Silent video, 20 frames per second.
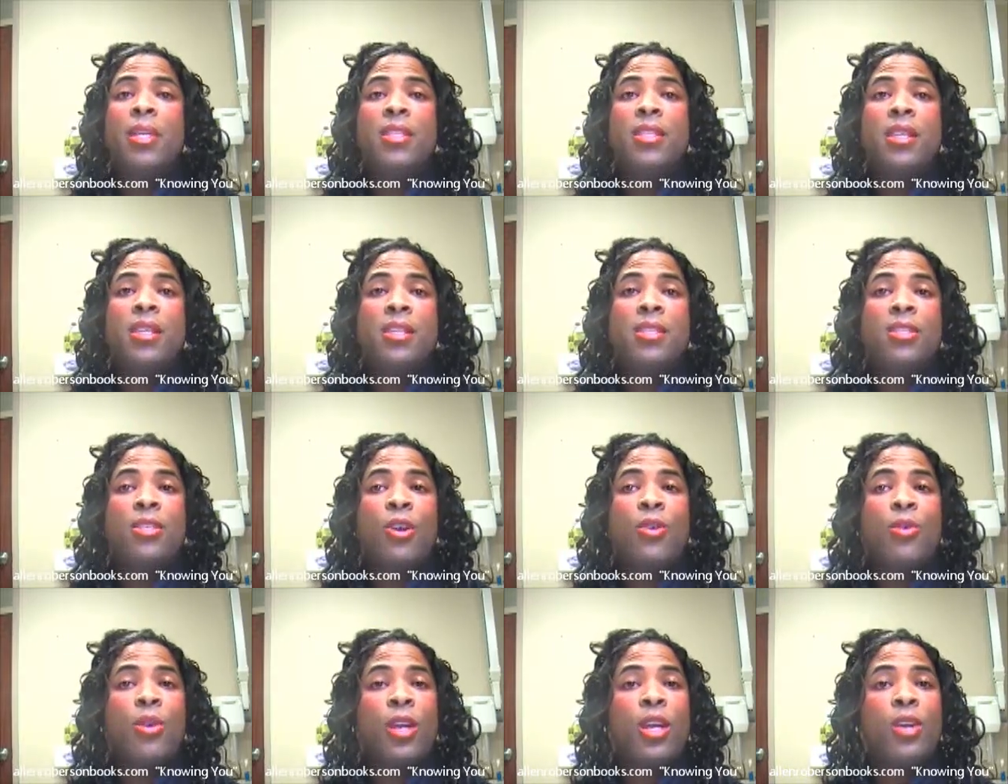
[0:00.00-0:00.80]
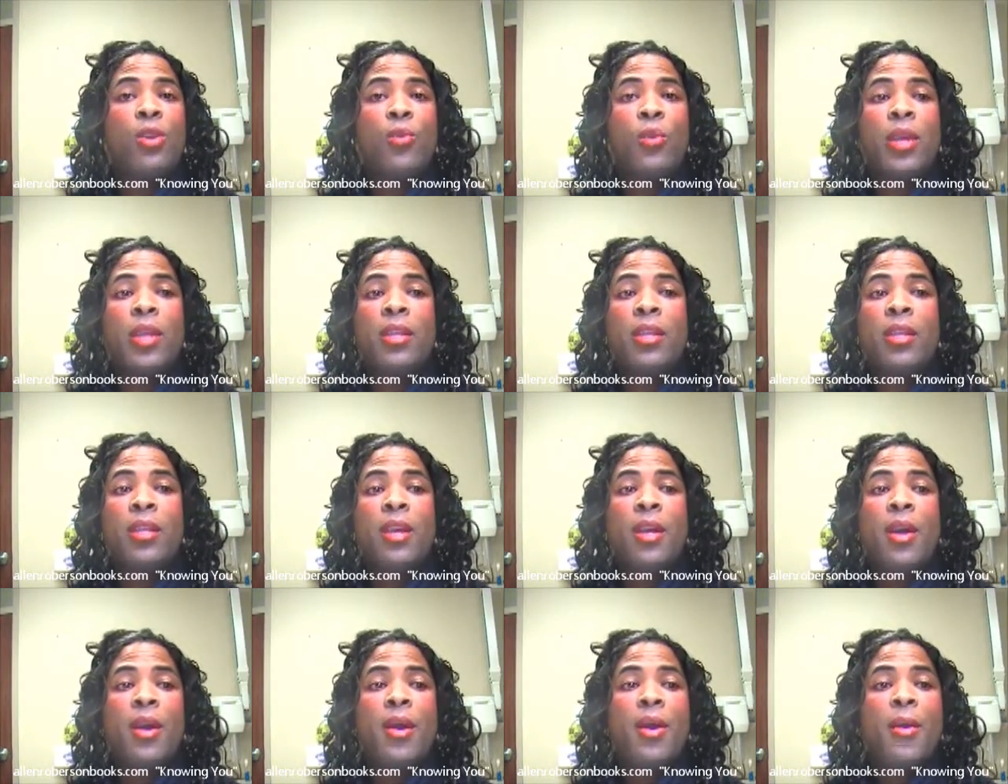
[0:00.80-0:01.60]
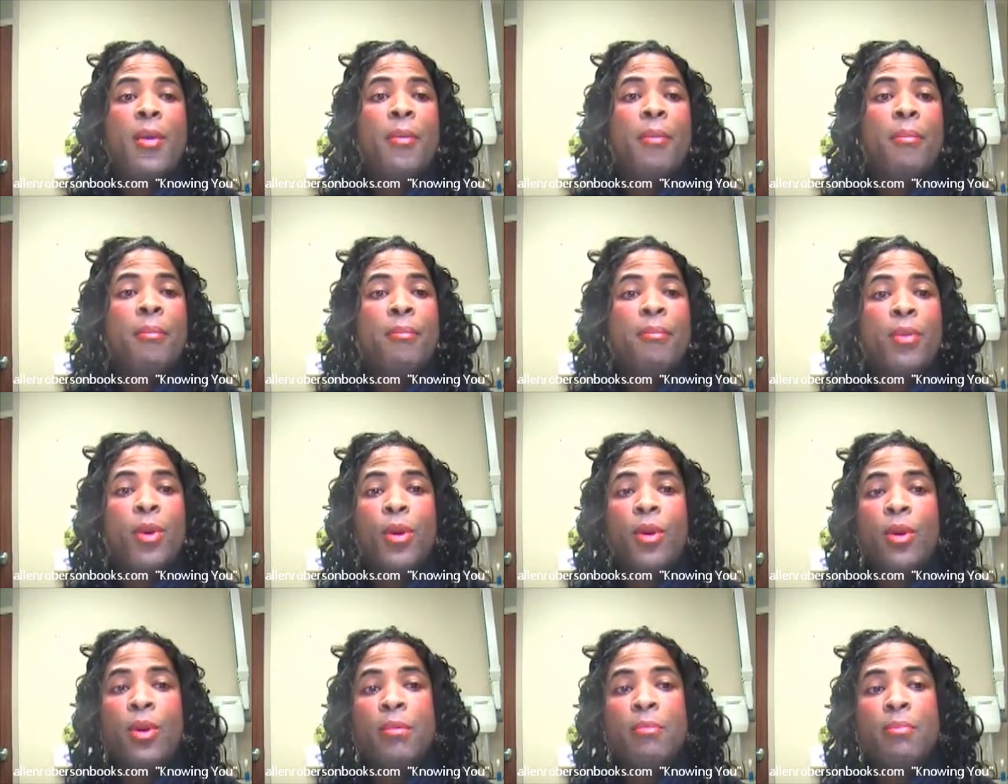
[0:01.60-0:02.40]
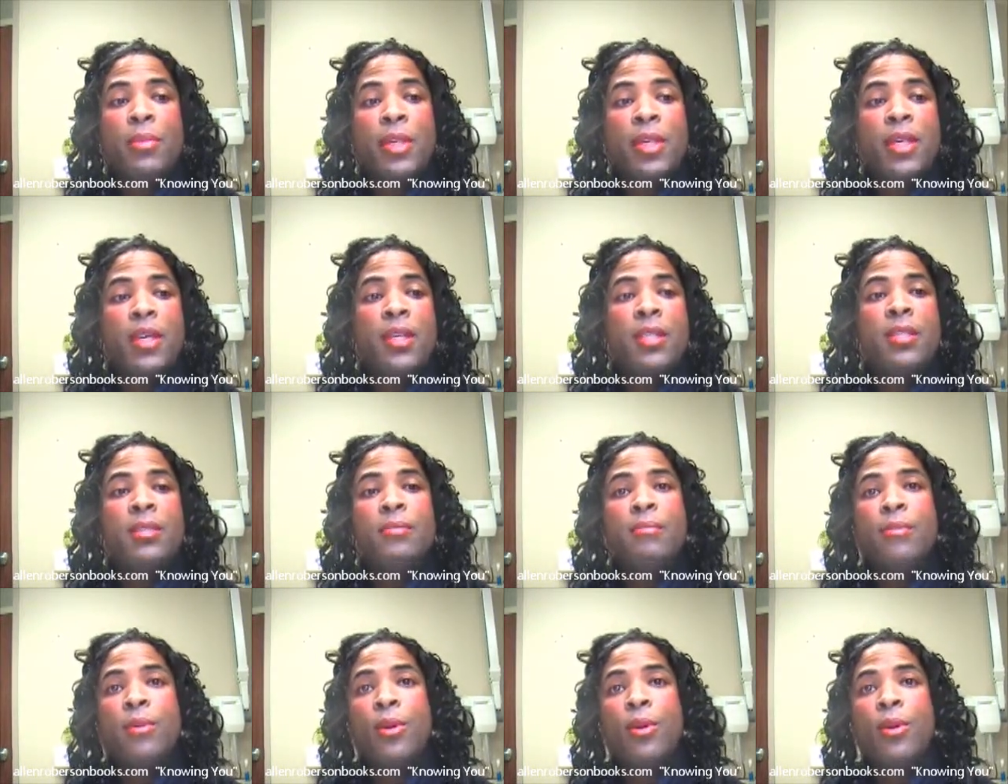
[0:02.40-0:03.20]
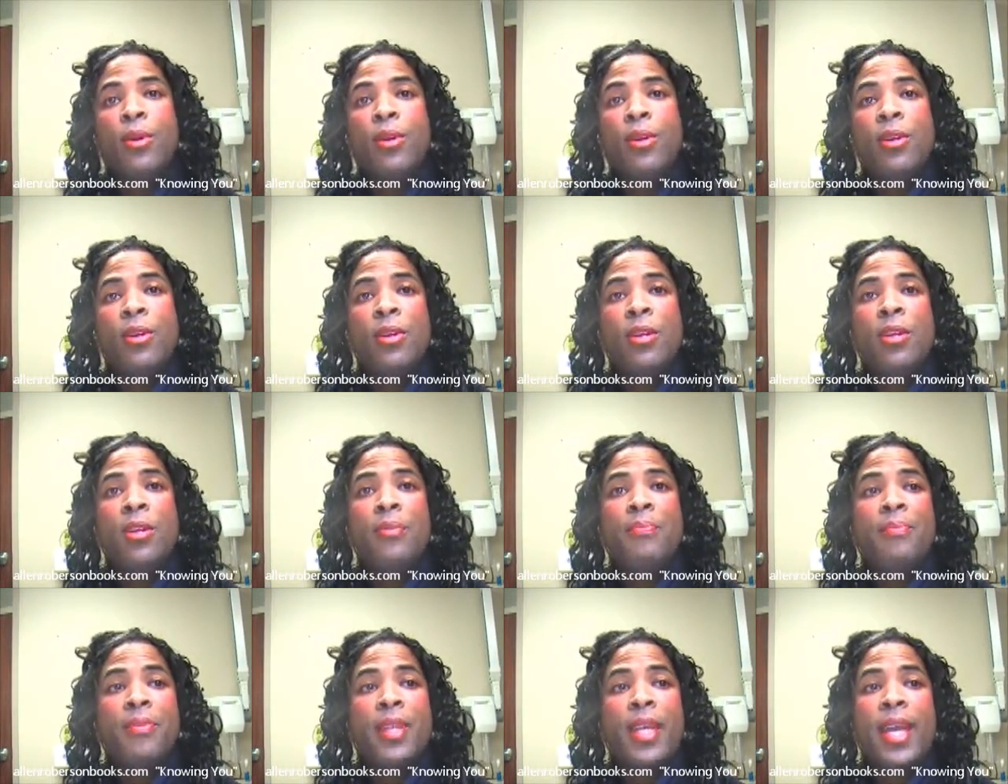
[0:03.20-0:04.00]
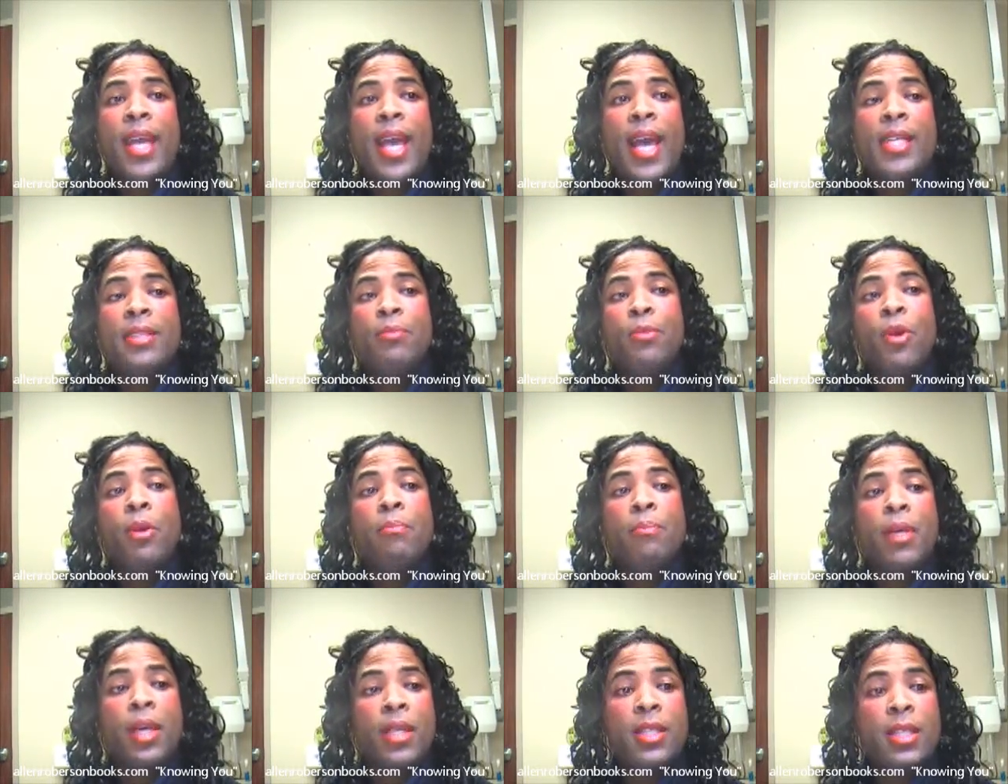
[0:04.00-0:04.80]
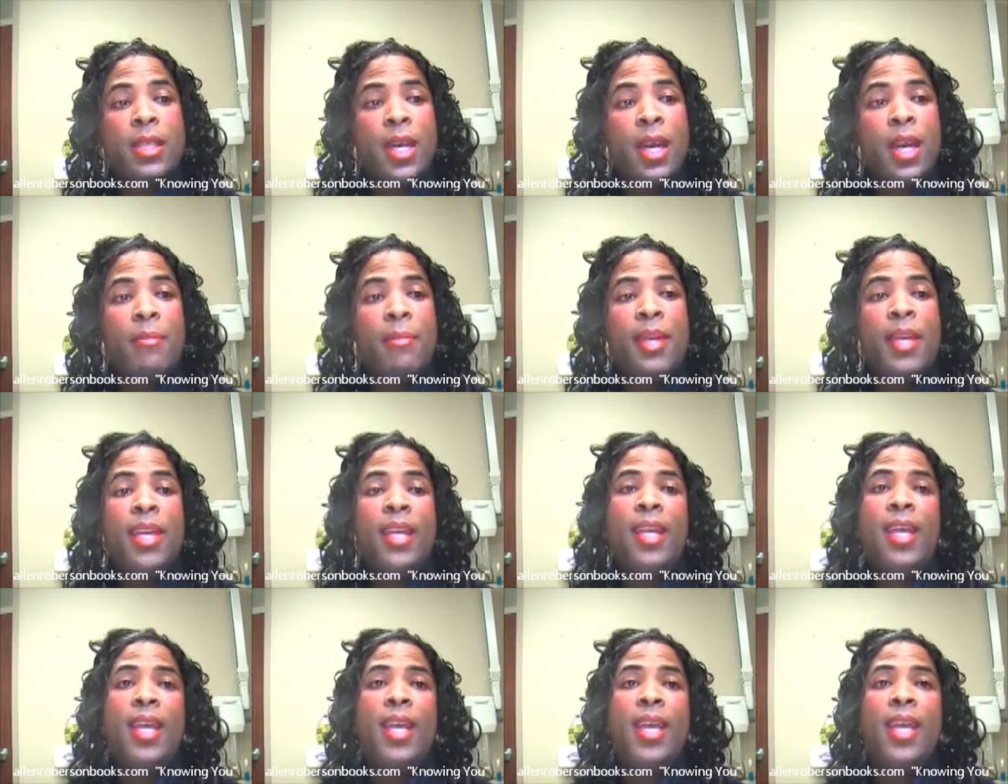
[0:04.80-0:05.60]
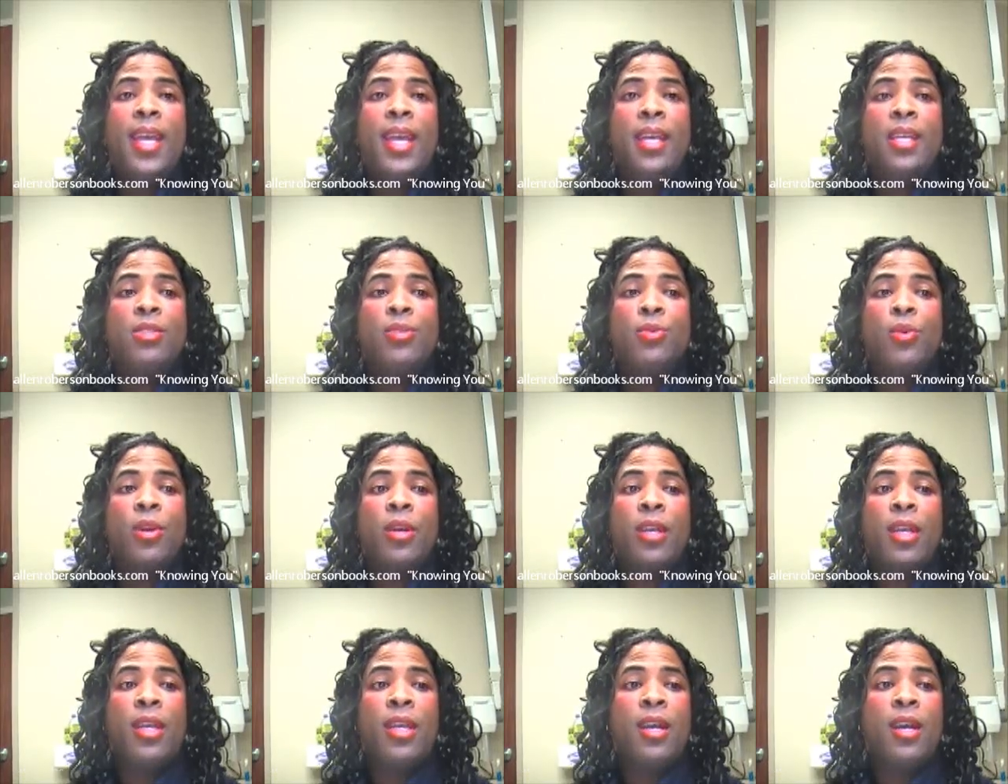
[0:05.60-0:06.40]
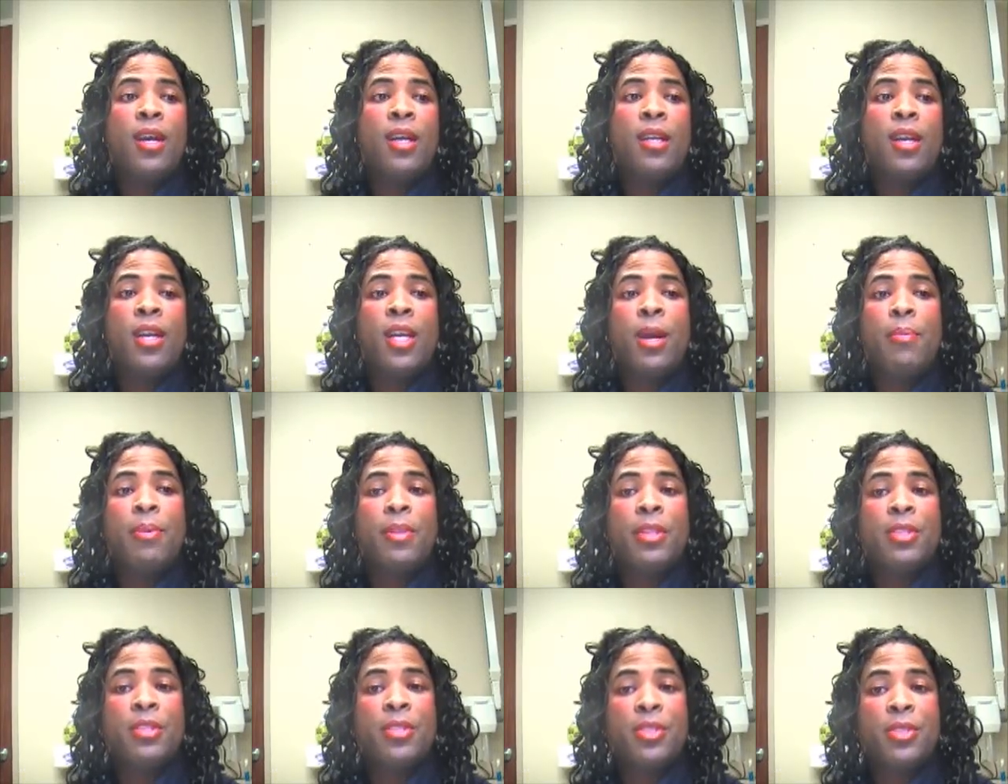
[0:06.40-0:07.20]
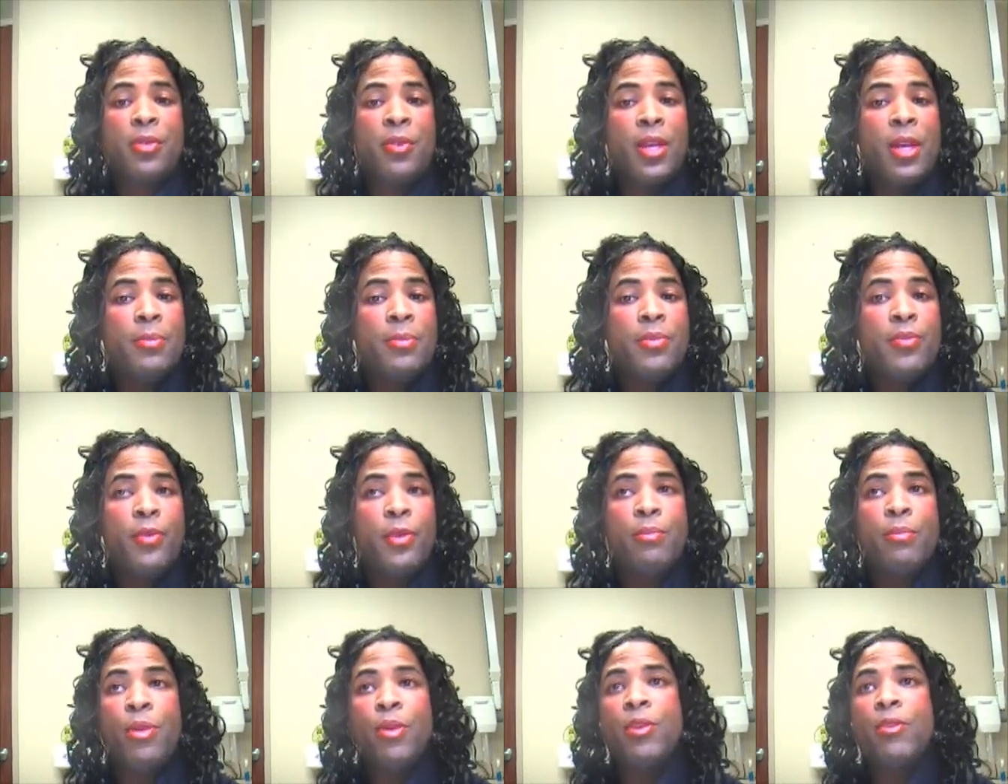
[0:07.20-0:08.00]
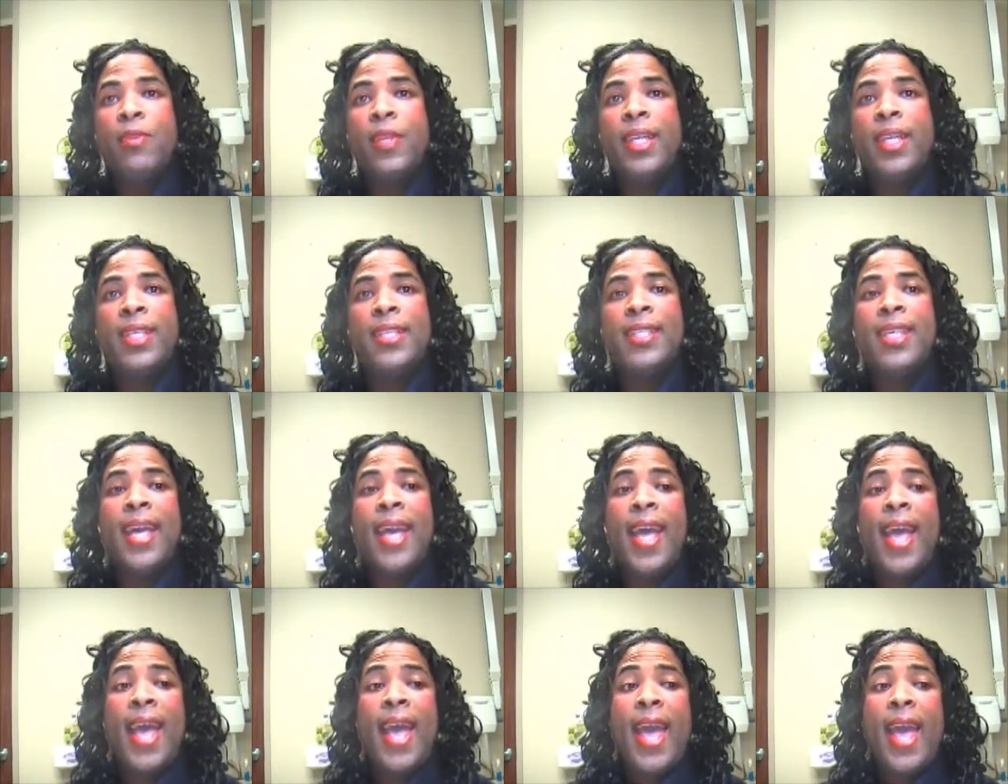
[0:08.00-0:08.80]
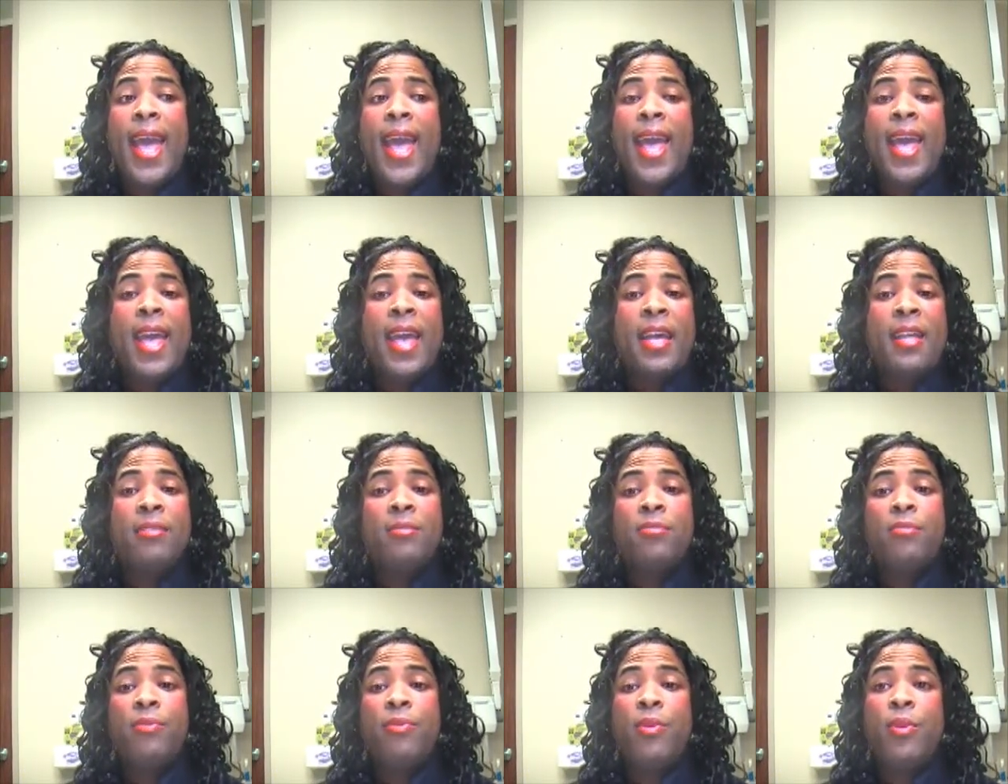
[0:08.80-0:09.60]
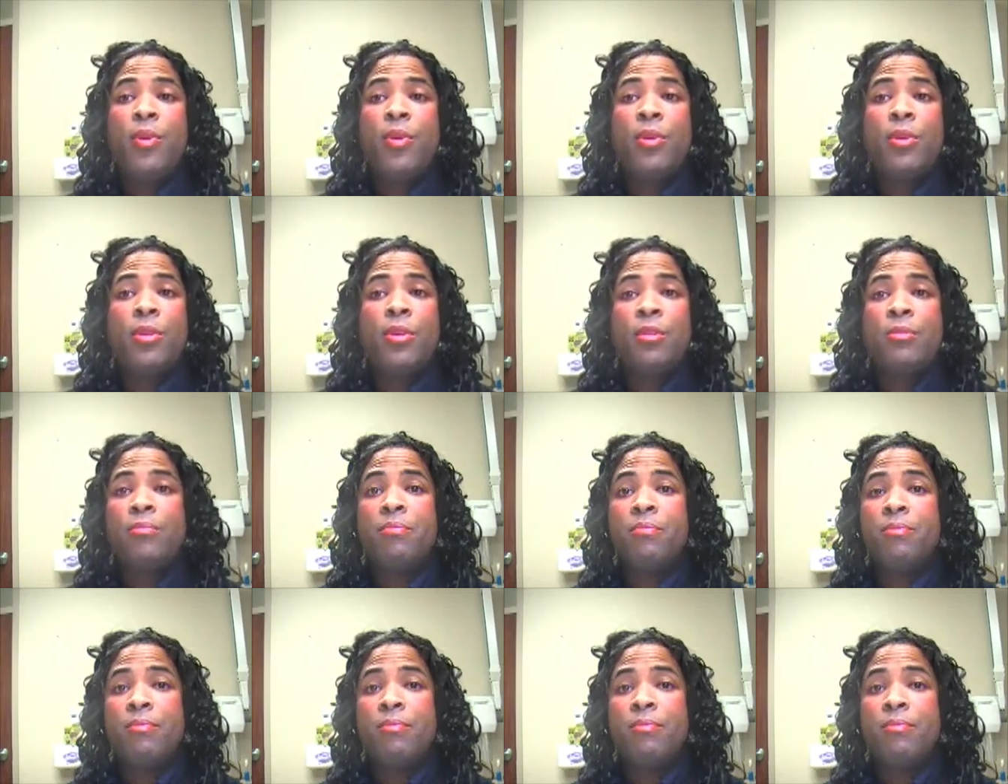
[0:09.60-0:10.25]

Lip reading: He's going to start working with more books, he has more books coming. He is working on a couple of scripts for movies and for